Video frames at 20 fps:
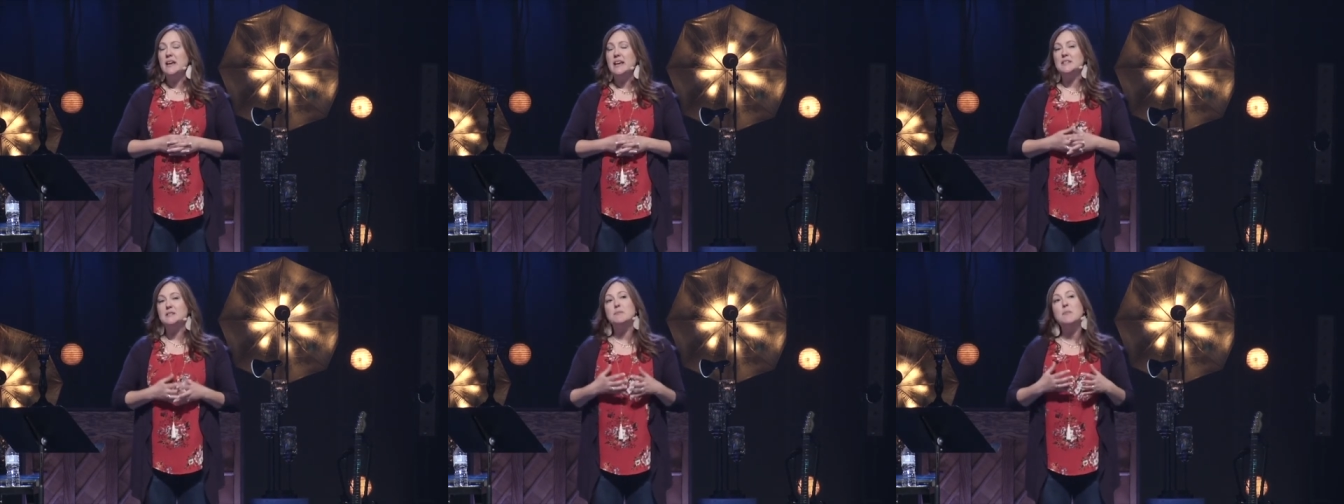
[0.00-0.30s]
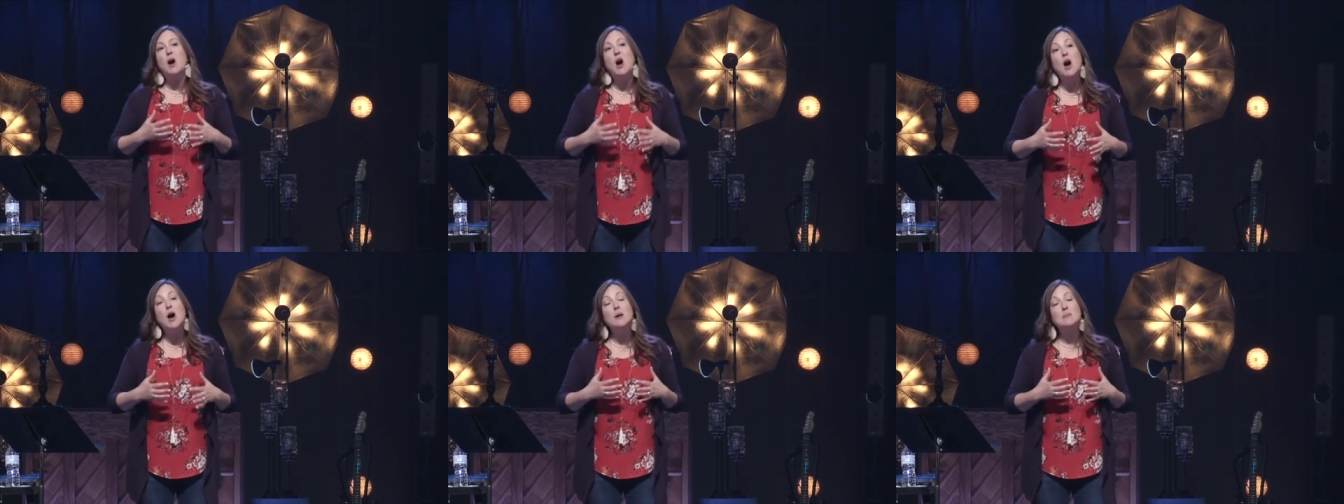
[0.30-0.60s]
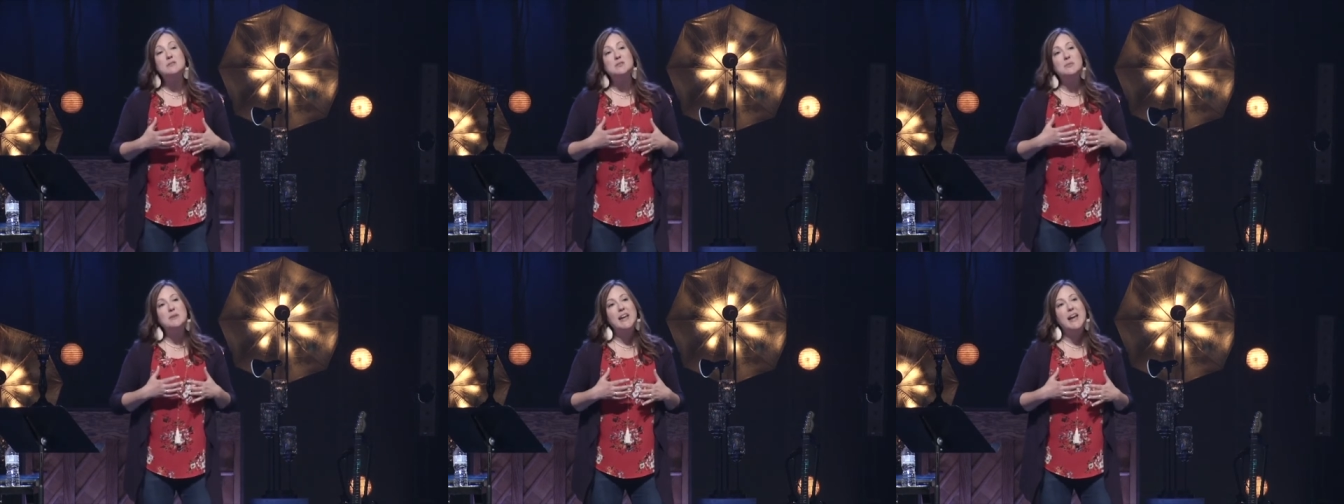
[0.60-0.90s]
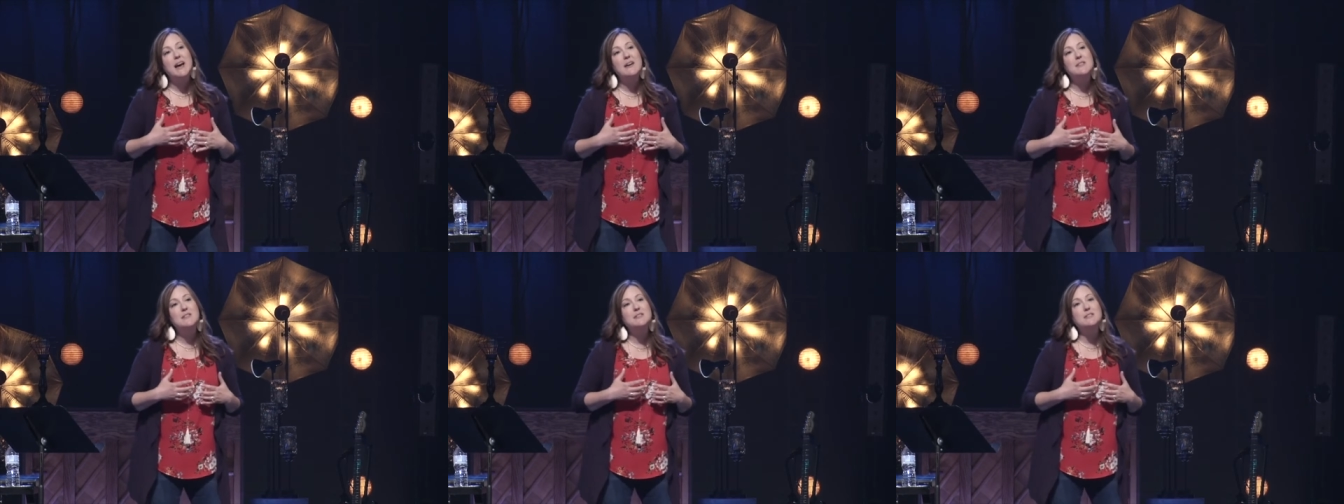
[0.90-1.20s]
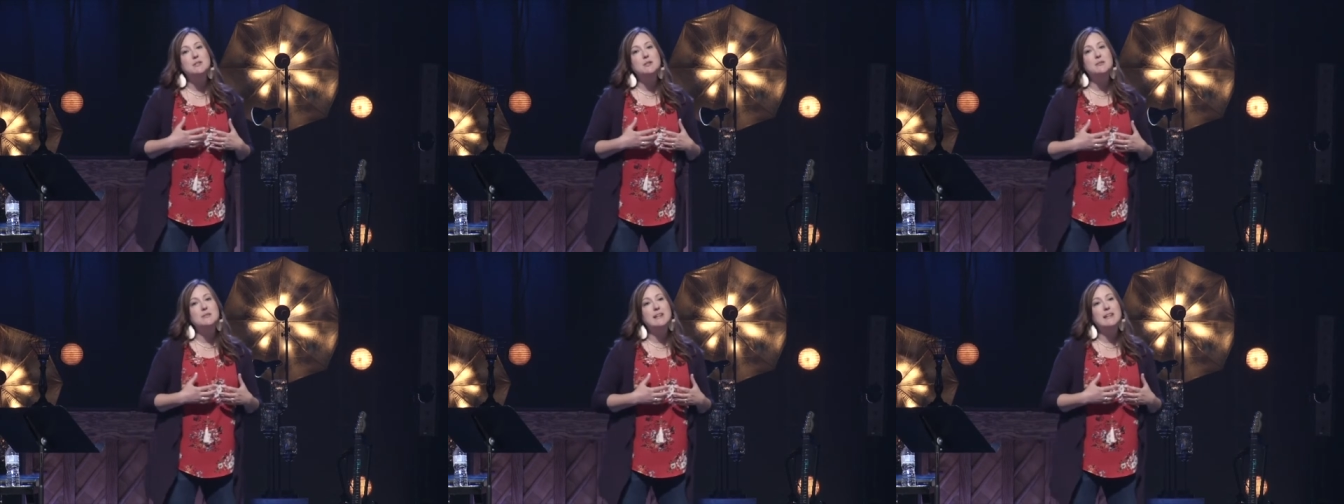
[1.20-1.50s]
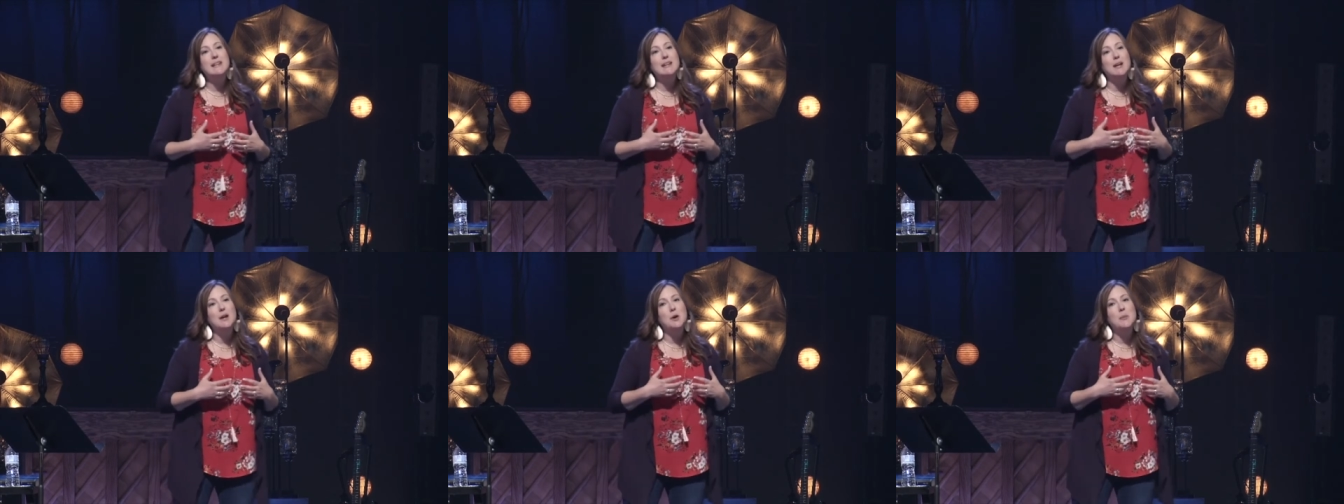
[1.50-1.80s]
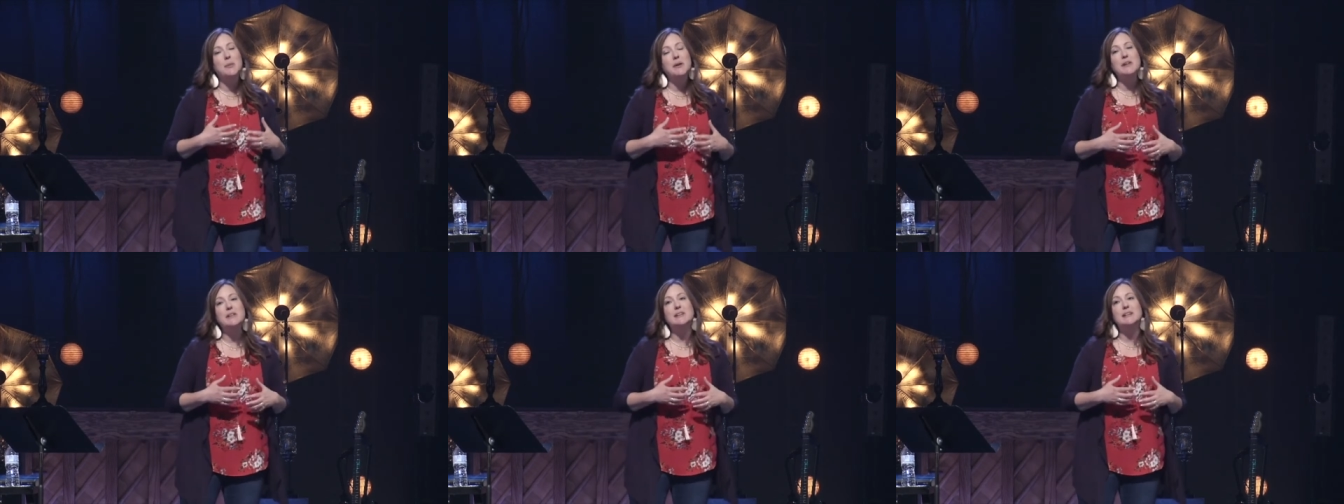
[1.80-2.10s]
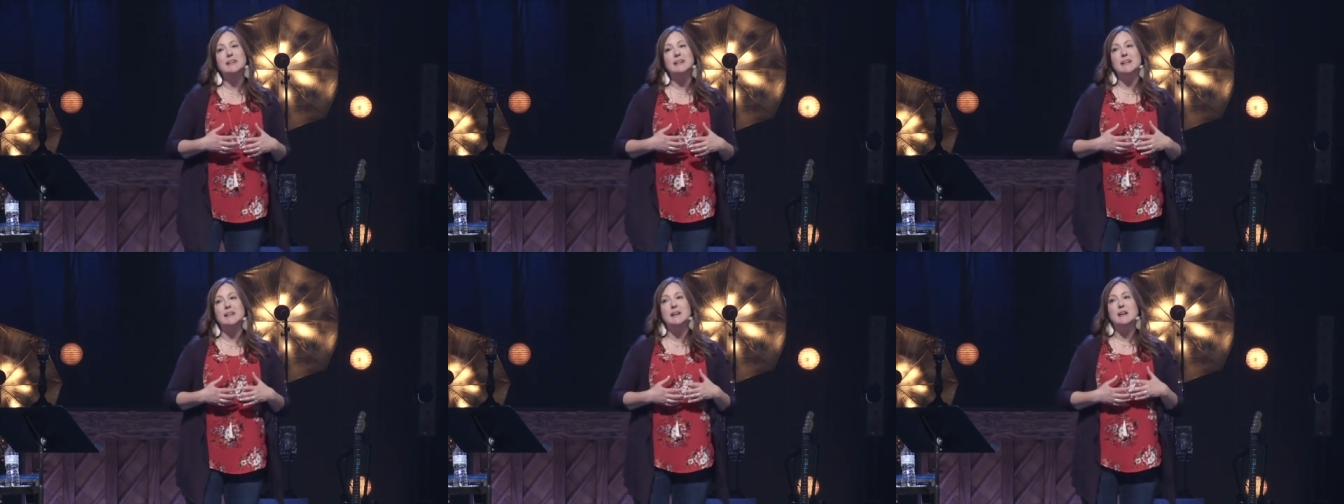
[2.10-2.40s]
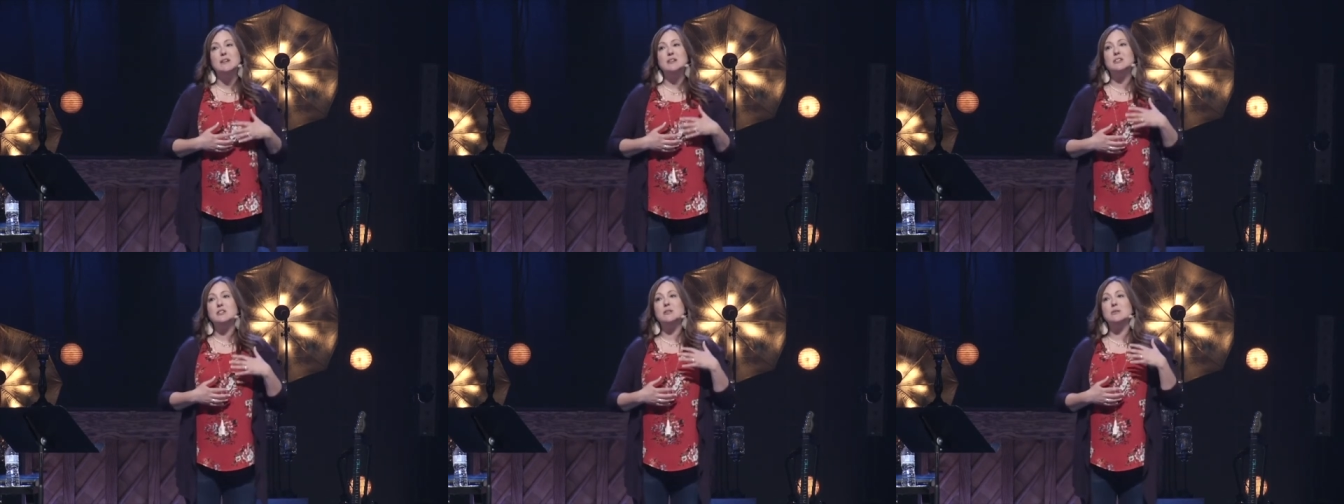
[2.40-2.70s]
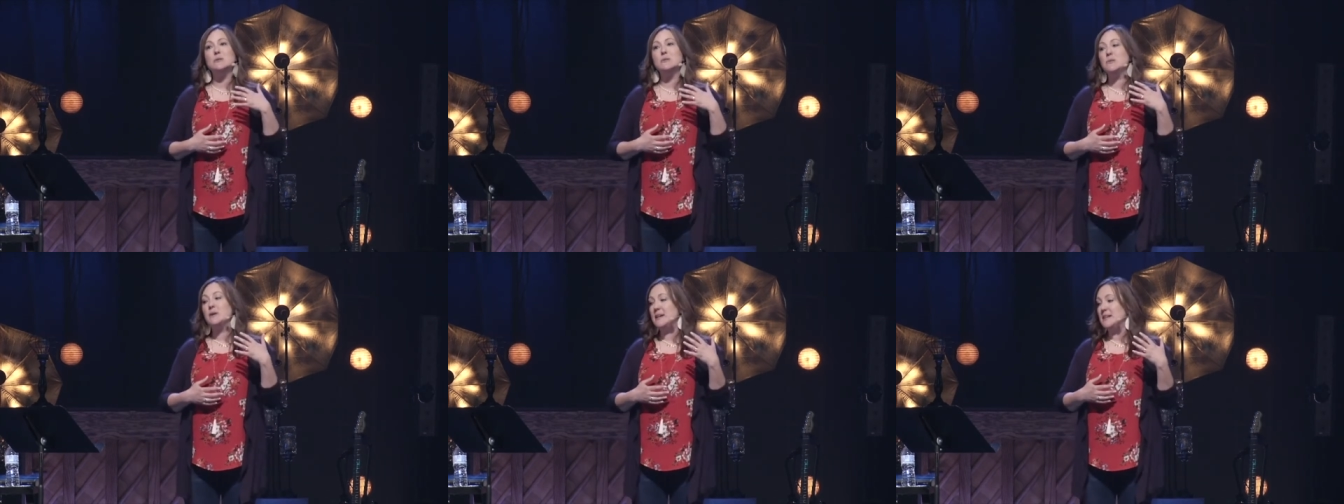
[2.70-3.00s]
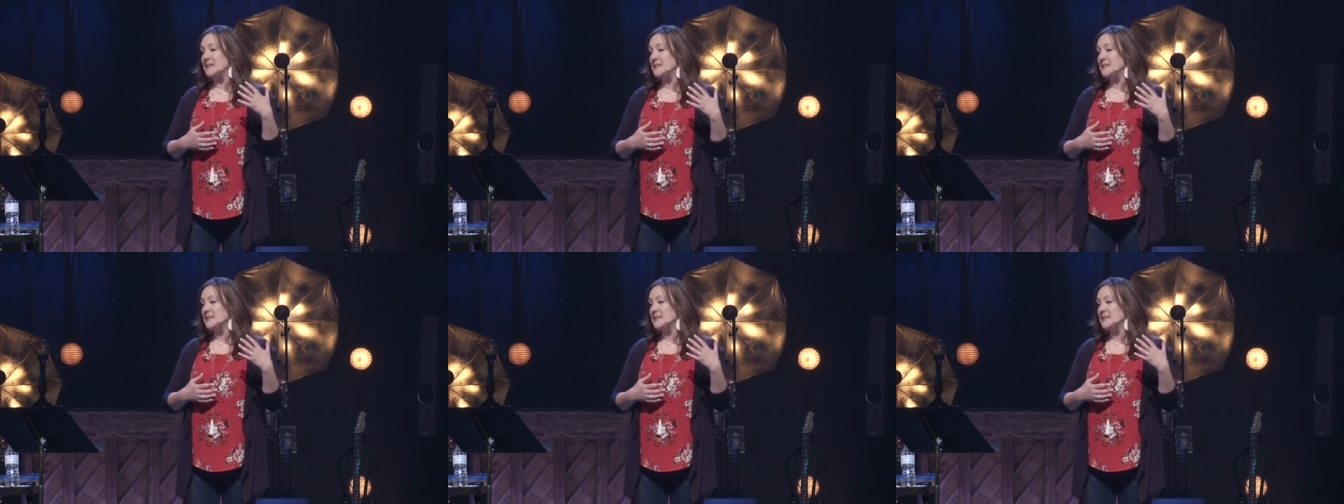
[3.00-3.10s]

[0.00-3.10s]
As moms, we have this unique ability to